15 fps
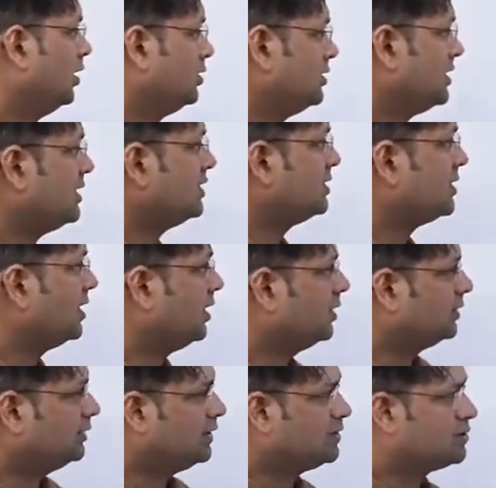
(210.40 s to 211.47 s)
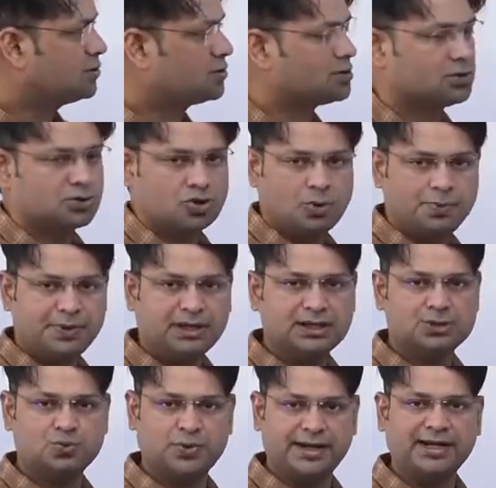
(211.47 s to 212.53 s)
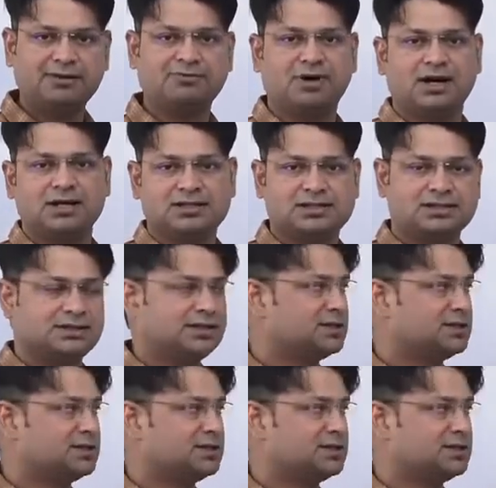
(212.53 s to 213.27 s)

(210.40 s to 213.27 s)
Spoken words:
since this topic is very vast,